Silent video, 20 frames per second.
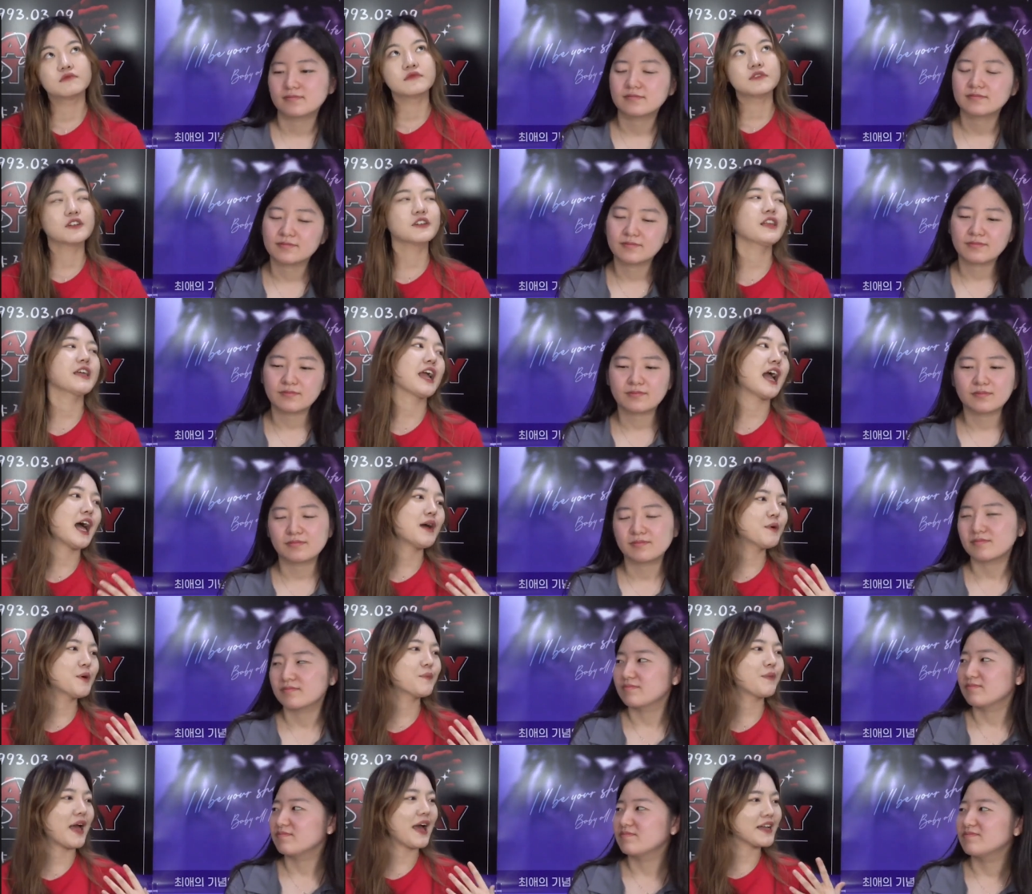Speaker 1: They're like,
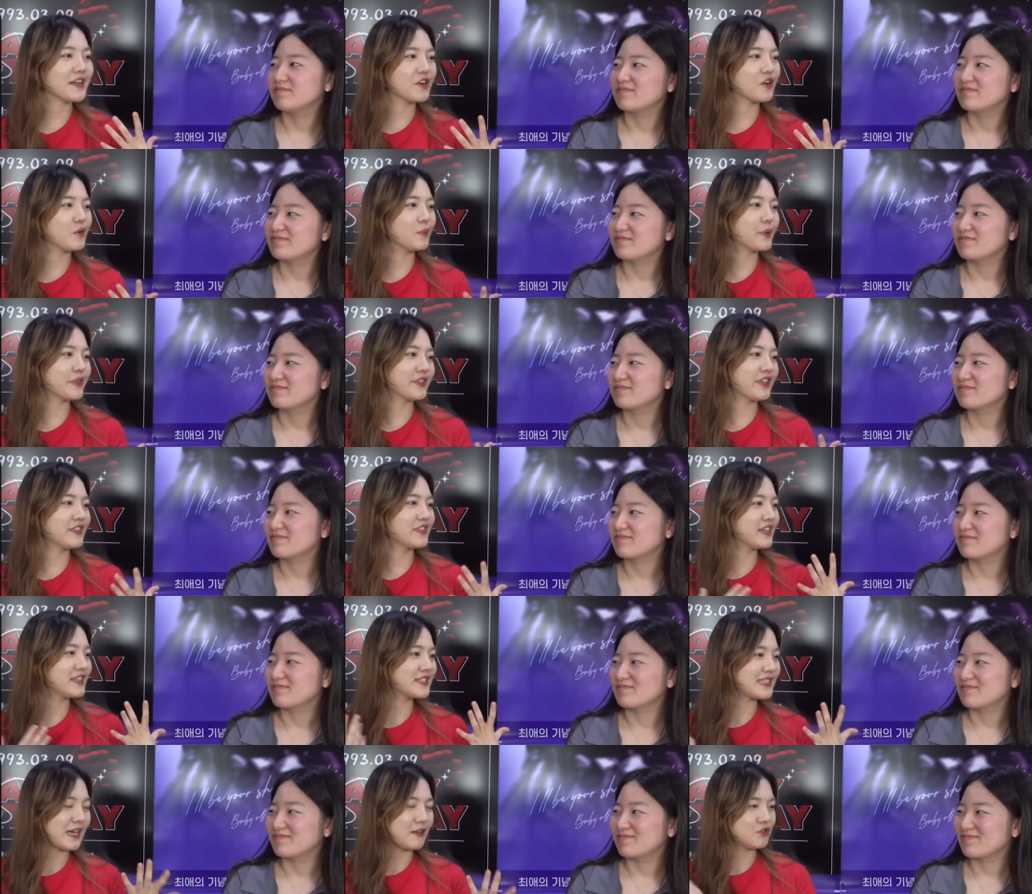I'm a bad girl, but then they
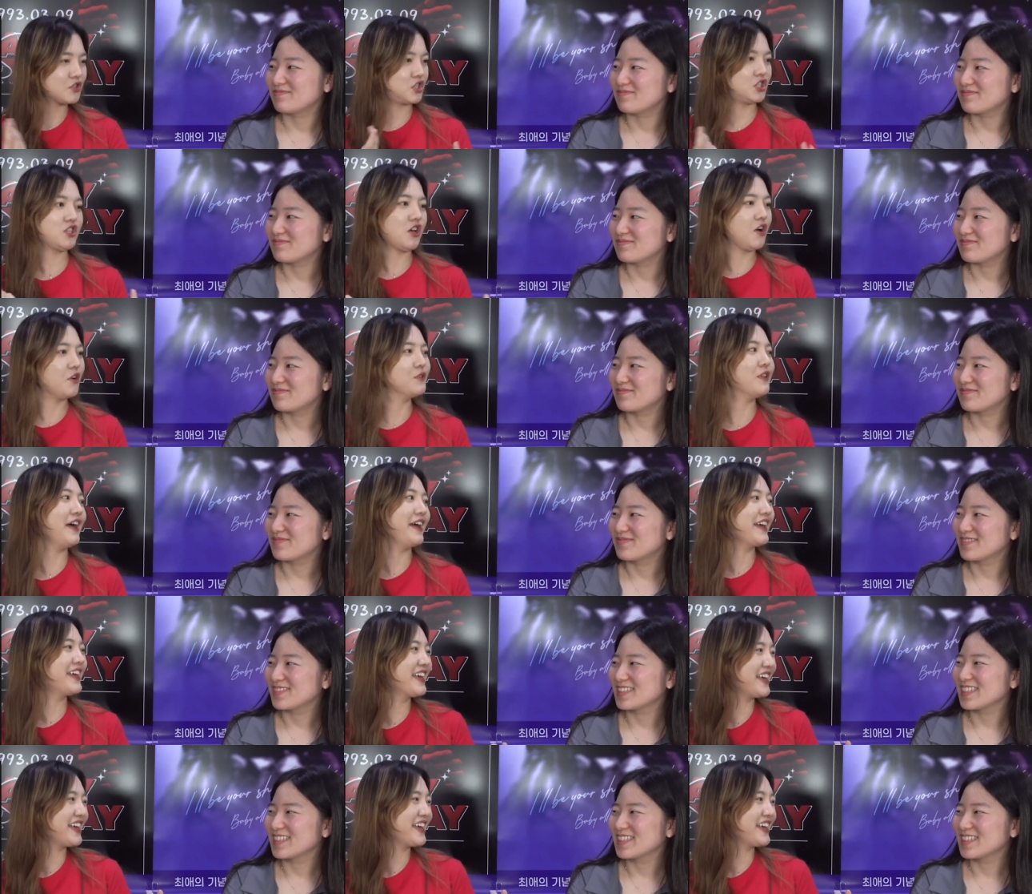sound so like...